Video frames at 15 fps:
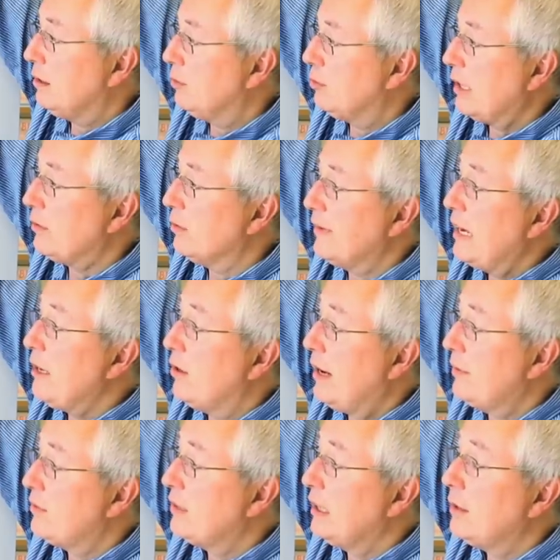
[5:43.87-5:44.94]
And Transylvania, I
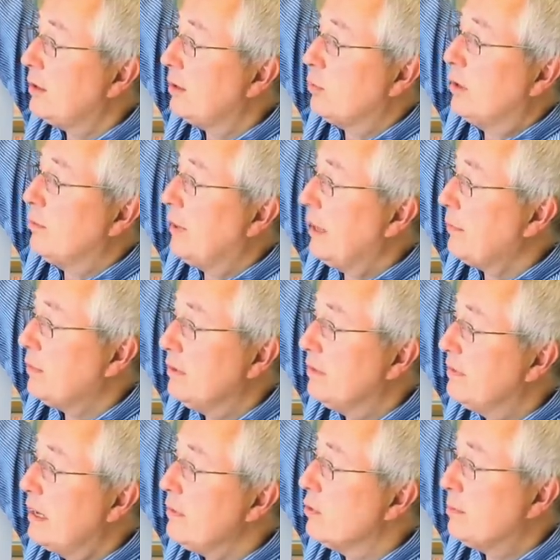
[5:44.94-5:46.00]
have to say, is just one of my absolute
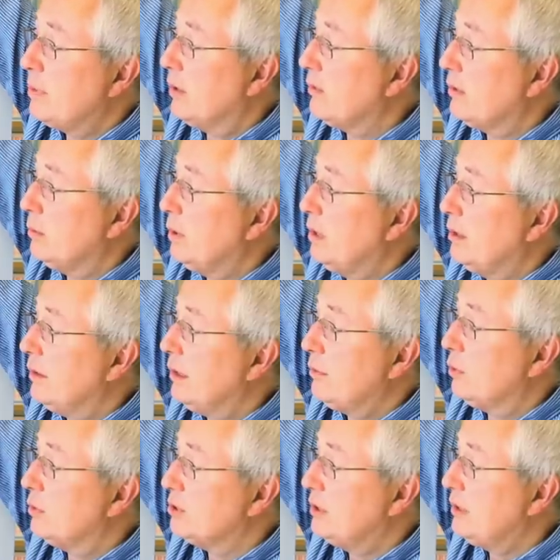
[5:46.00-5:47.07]
favourite parts of the world.
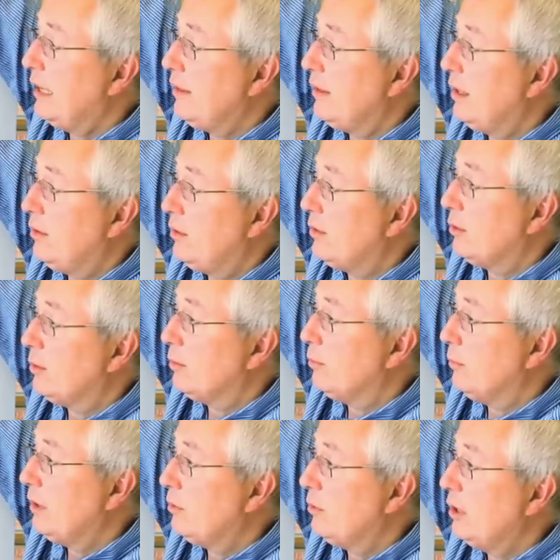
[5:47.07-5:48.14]
Everyone should head there. It's just
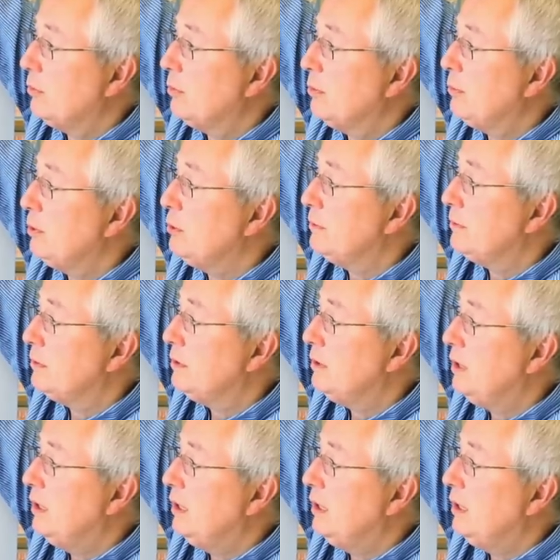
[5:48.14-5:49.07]
incredibly beautiful.